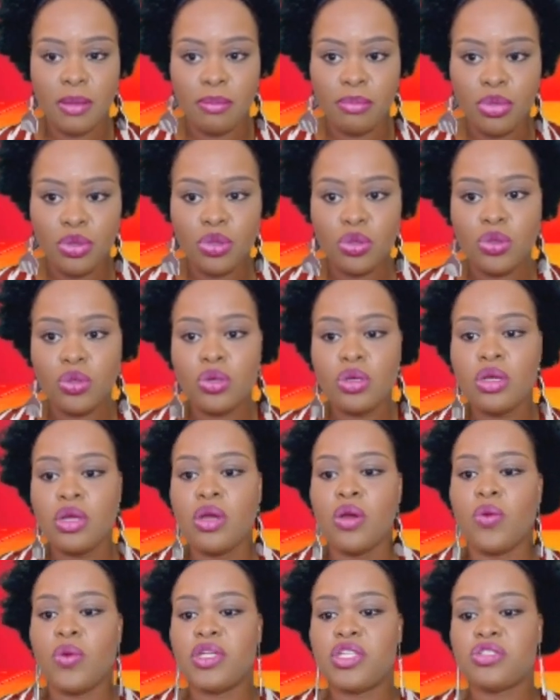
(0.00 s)
blue,
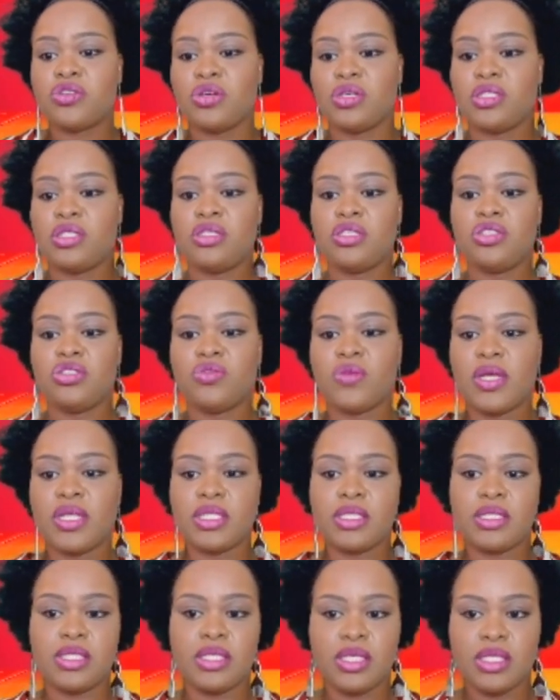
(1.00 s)
which
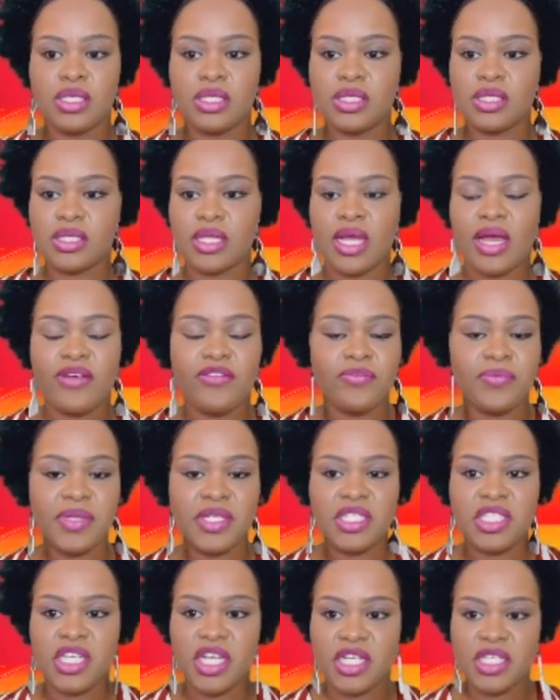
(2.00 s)
constituencies have been
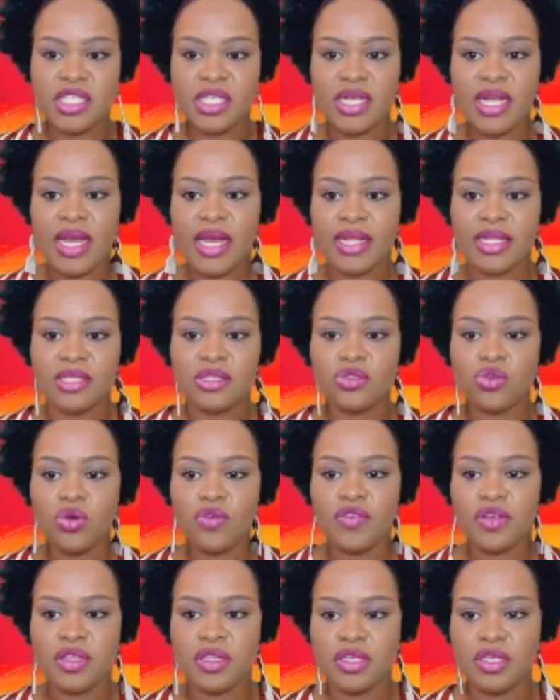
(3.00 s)
changing hands
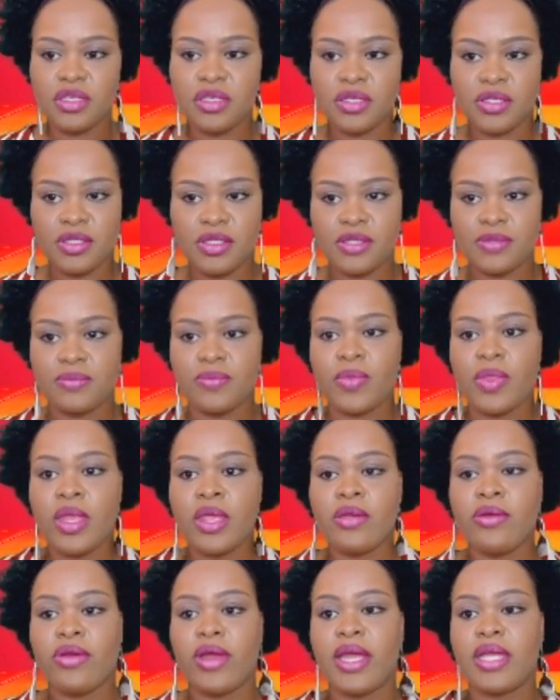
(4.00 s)
over the years,
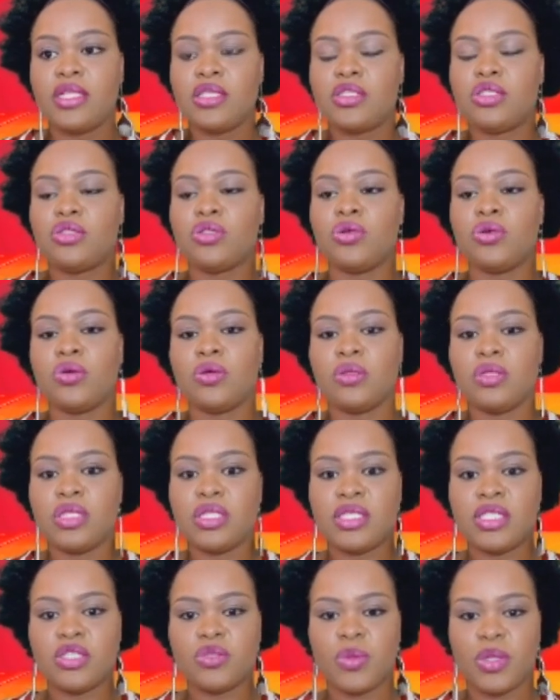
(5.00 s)
right? So
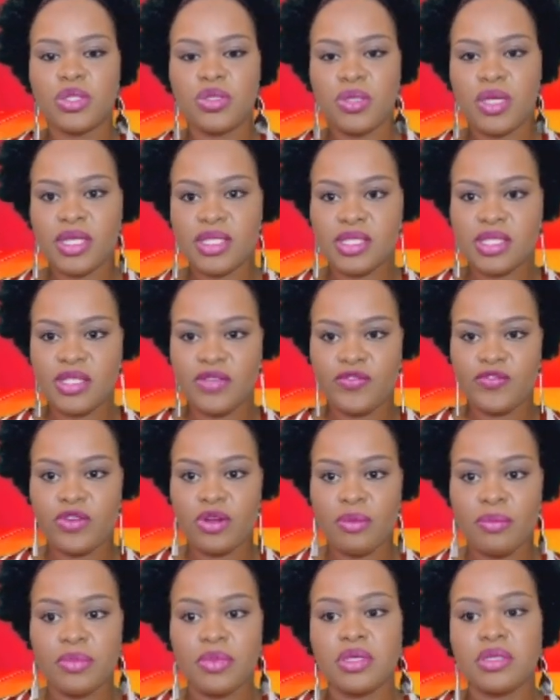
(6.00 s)
this is what you can see
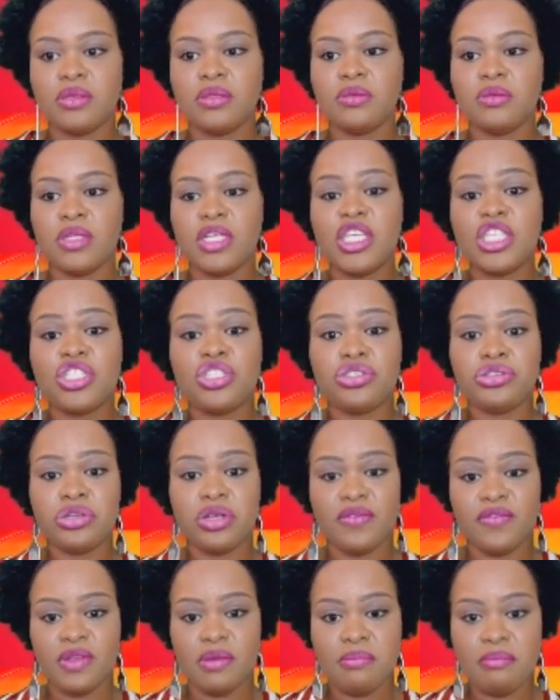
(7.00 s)
from the history
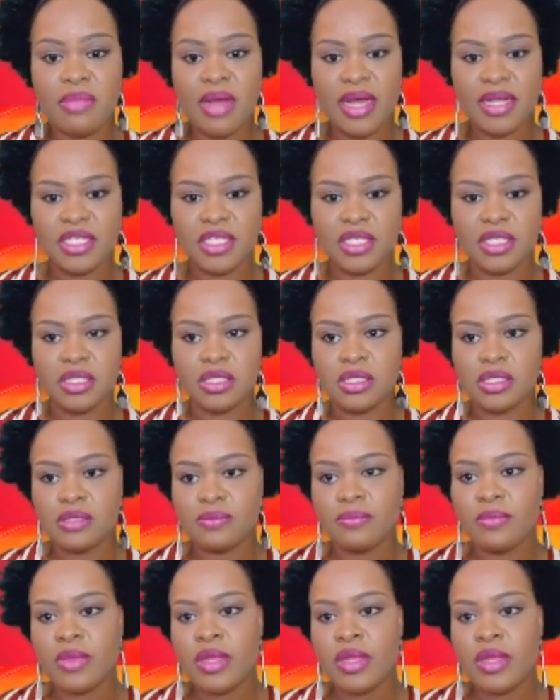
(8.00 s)
of the margins.